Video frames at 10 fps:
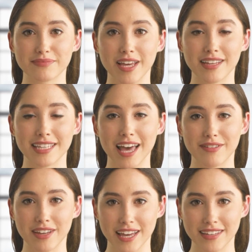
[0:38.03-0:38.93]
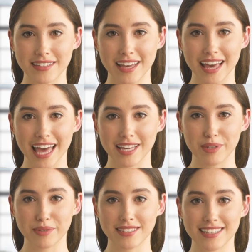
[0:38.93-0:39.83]
On the other hand, it
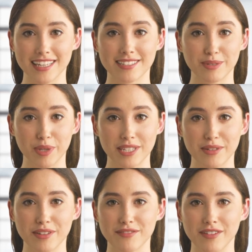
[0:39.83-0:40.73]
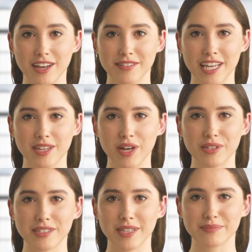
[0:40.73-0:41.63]
can be seen as a way to enslave and
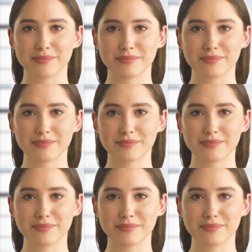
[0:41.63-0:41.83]
conquer them.